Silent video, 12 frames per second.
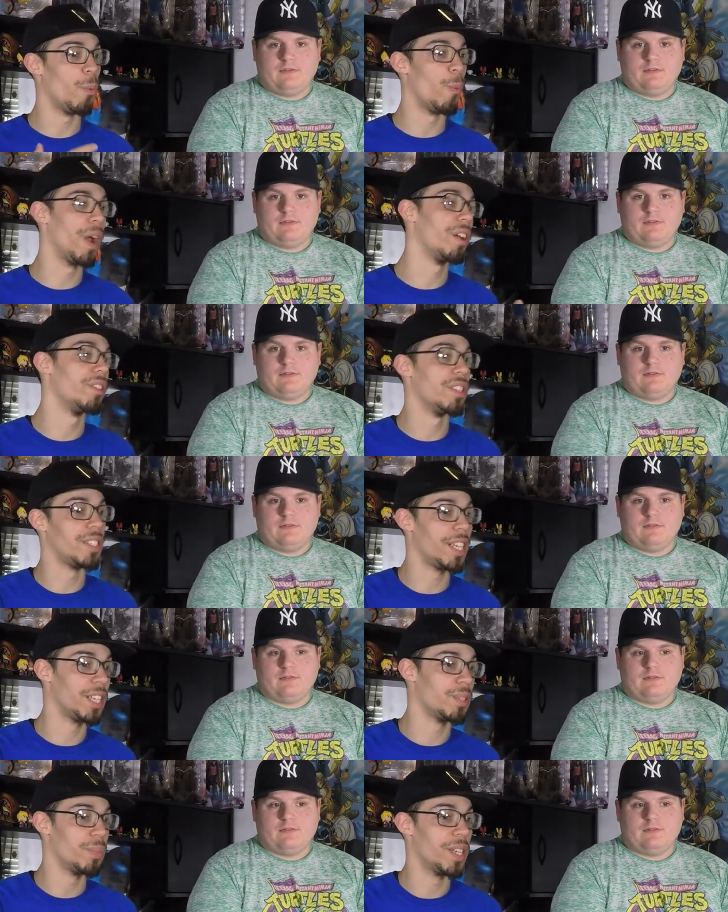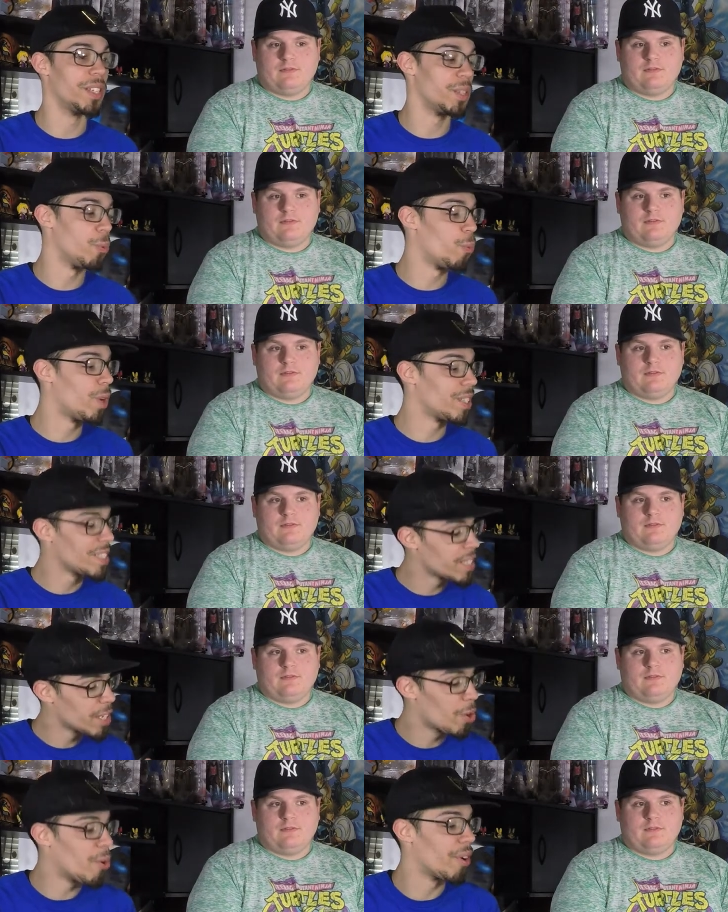Speaker 1: where this takes place and
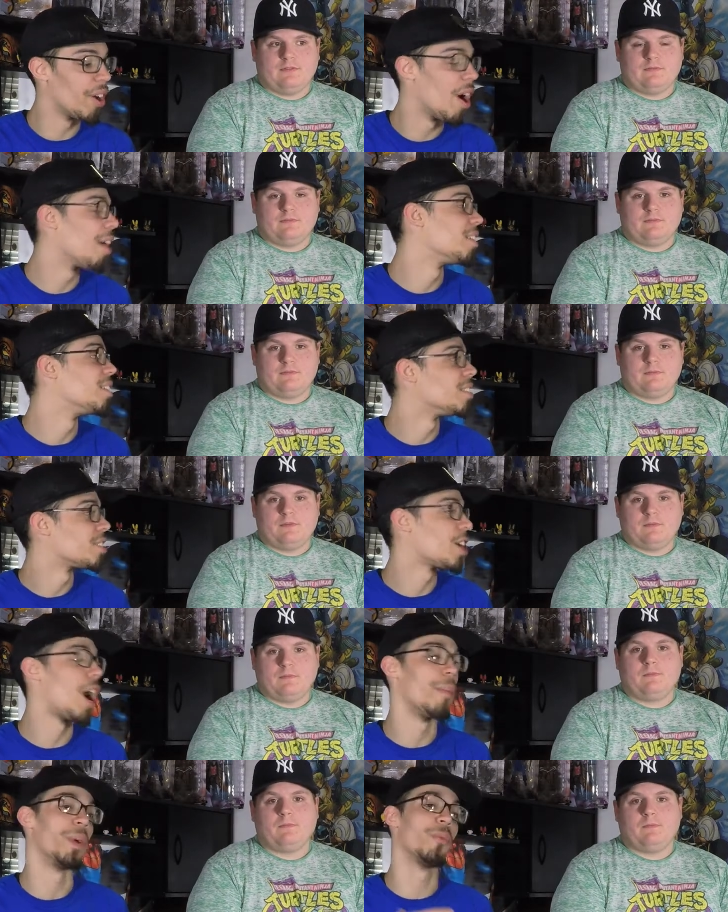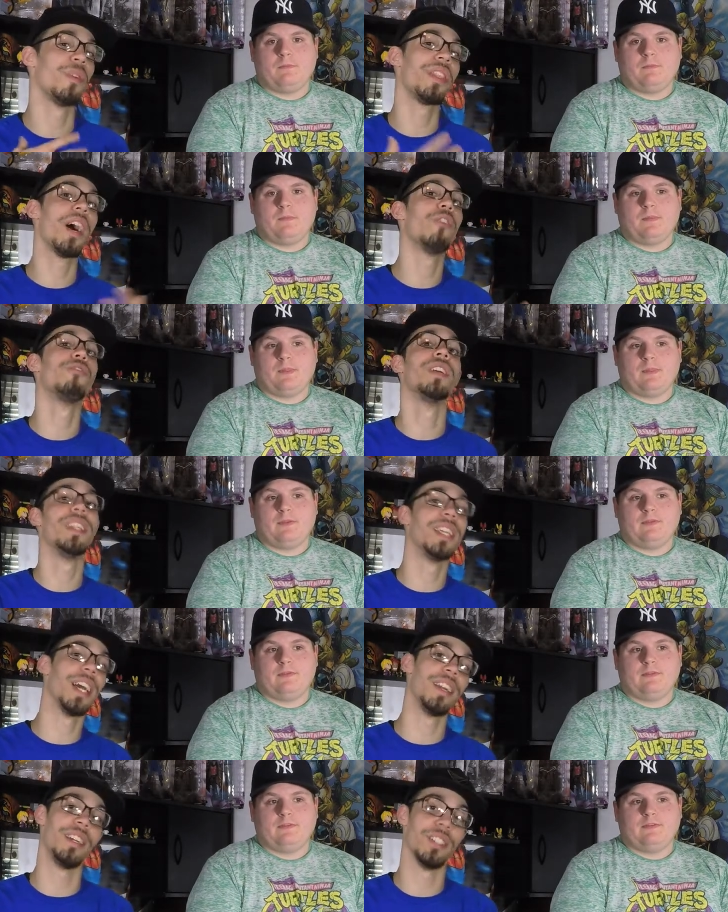what's going on in this comic without really
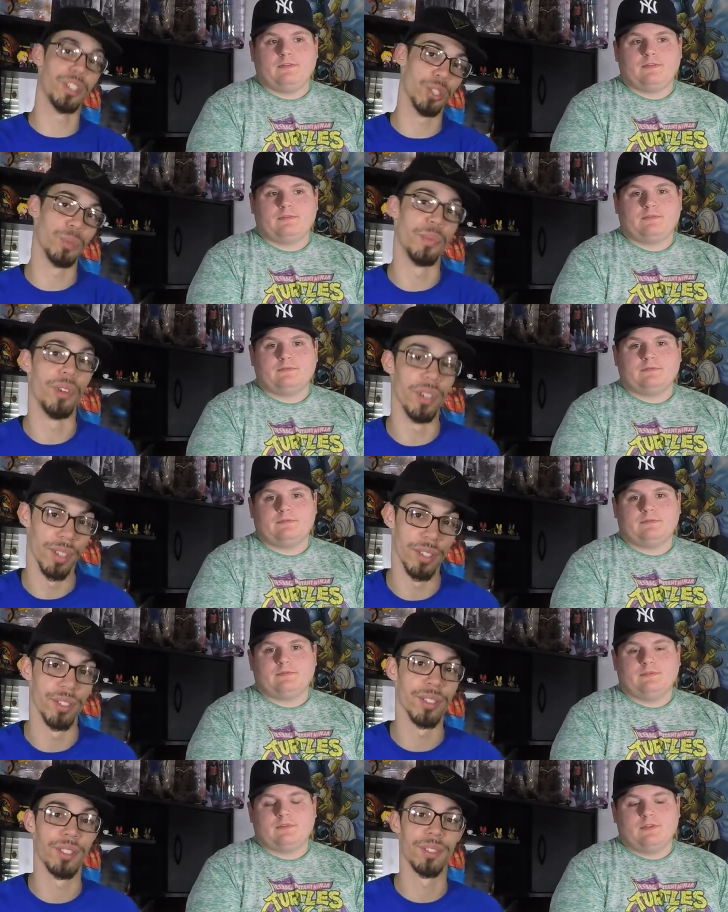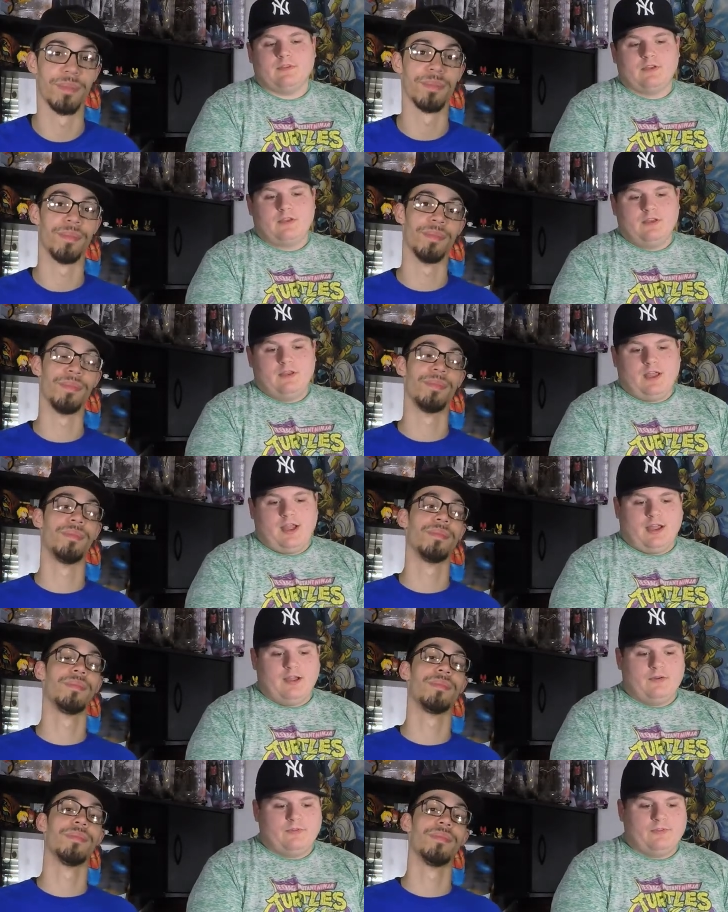getting into spoilers.
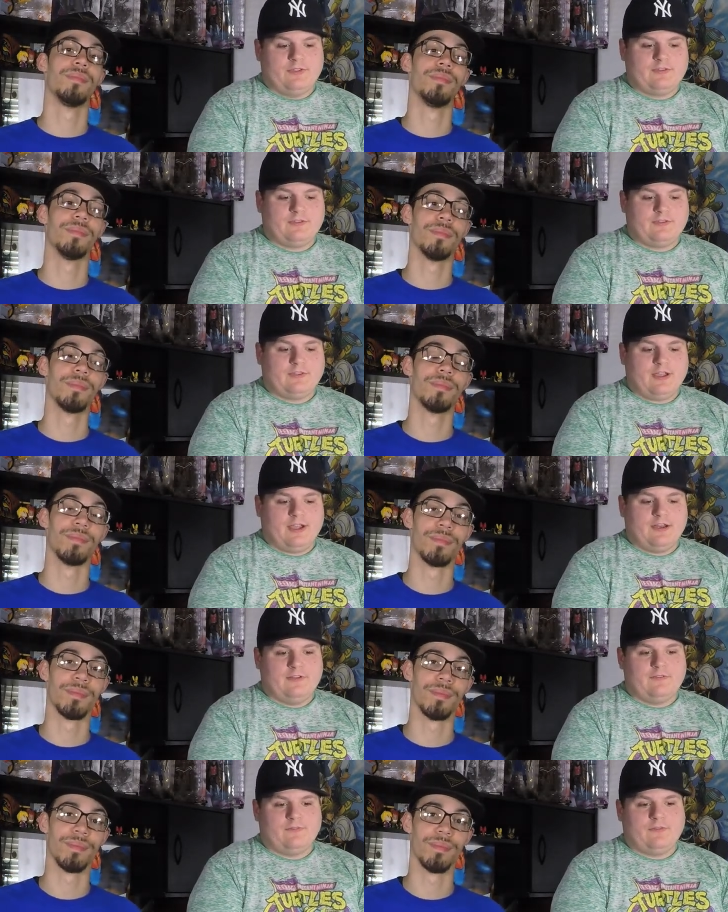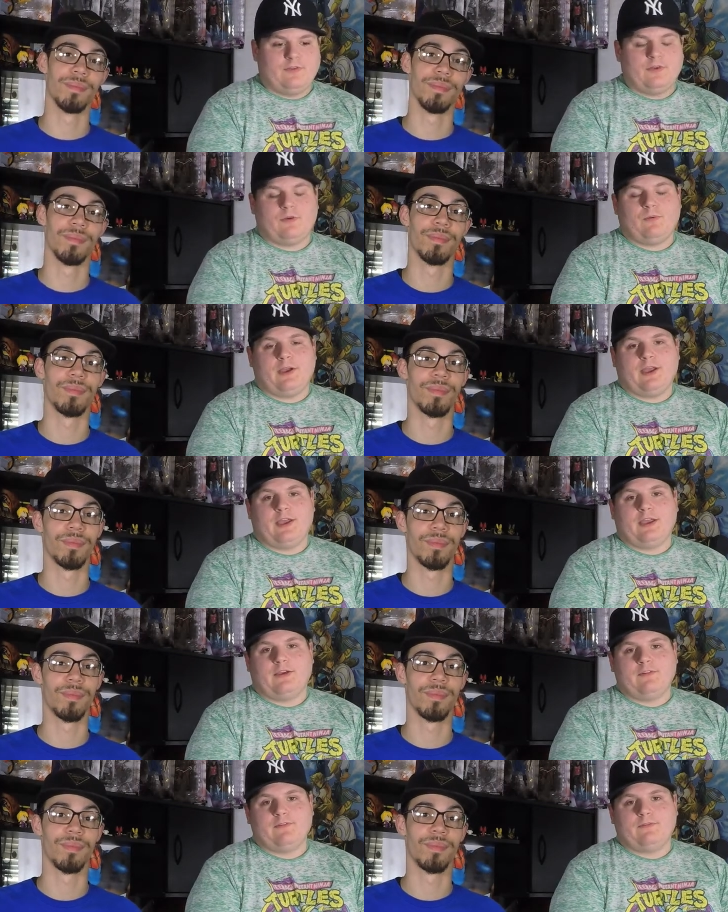
Speaker 2: Uh, this is kind of their
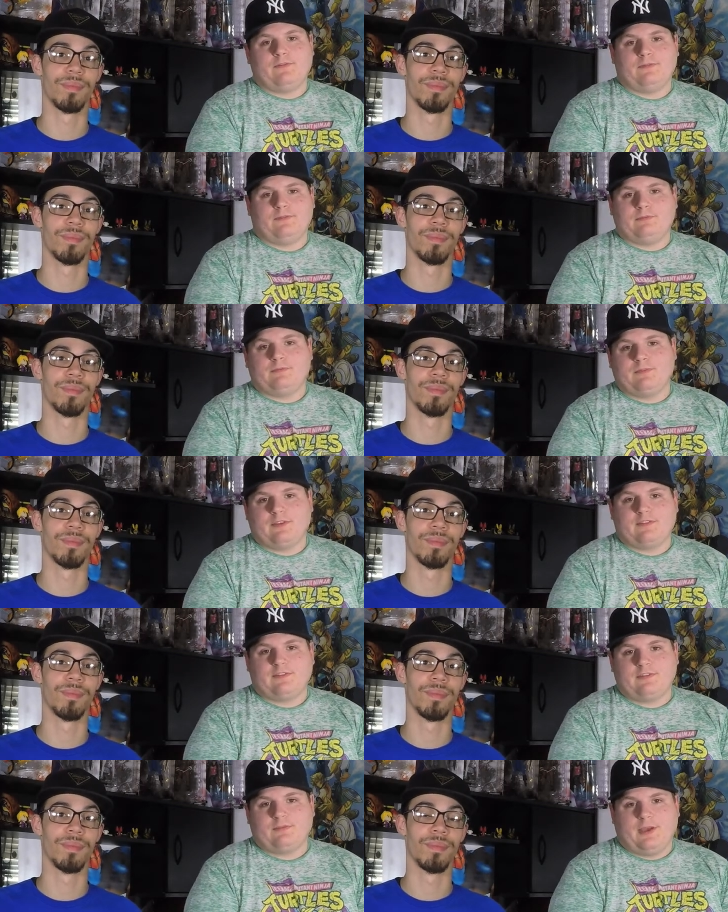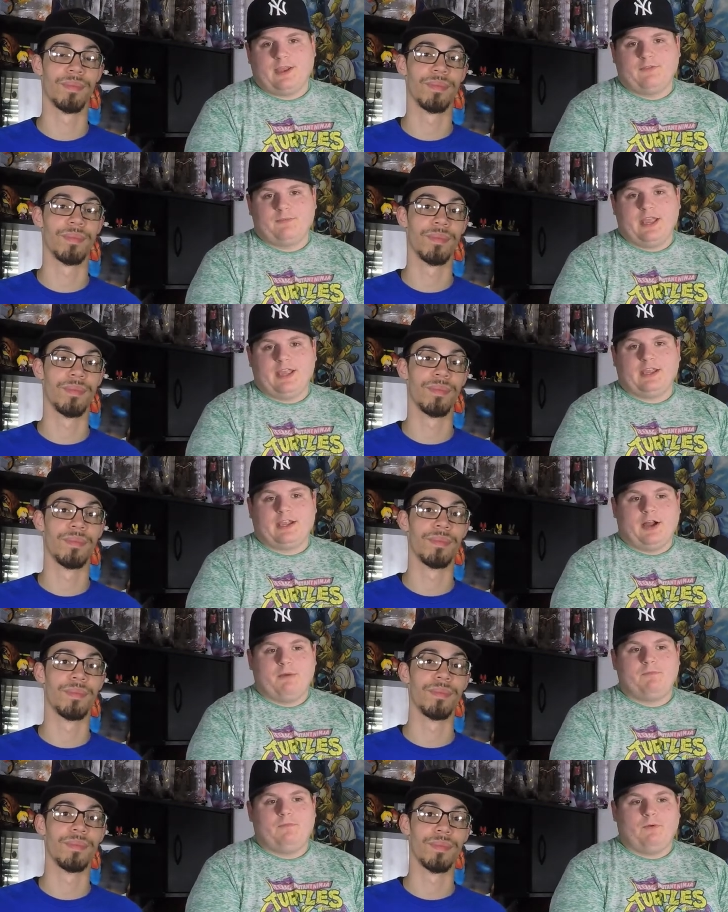way of DC's way of making
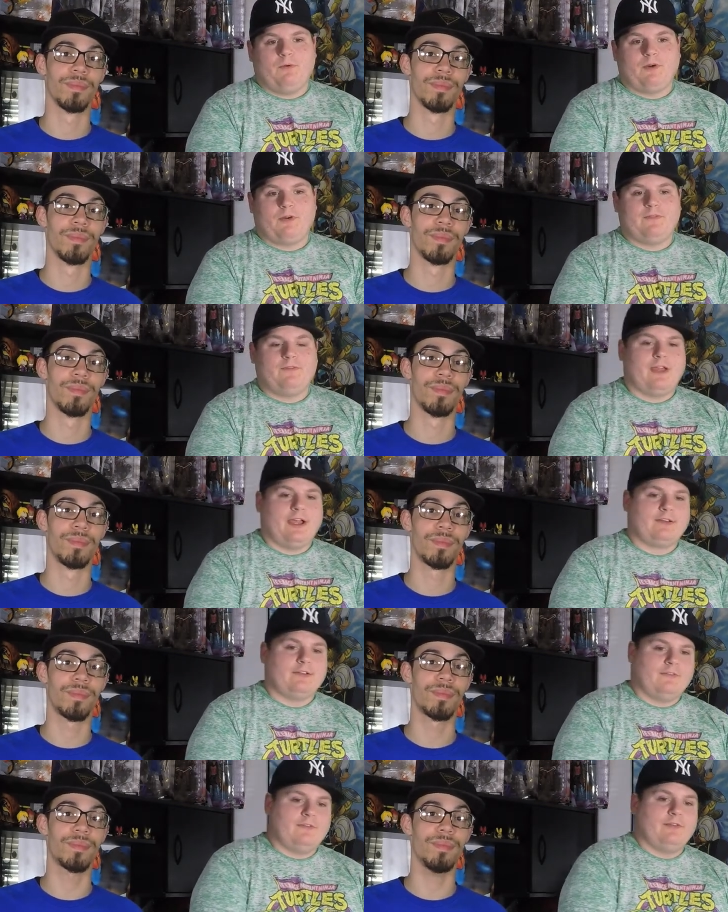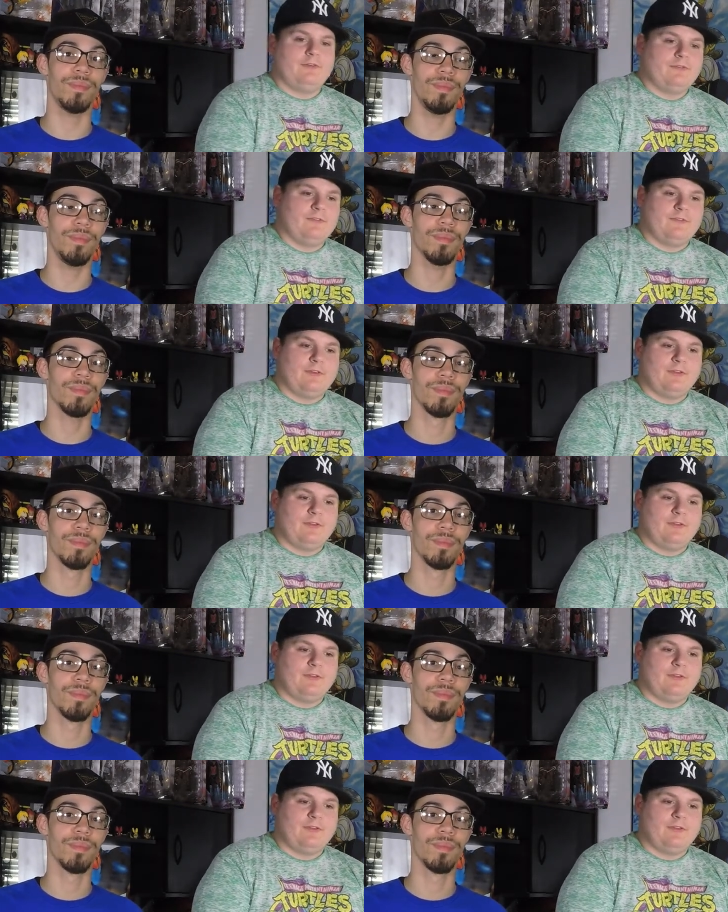up for the fact of the New Fifty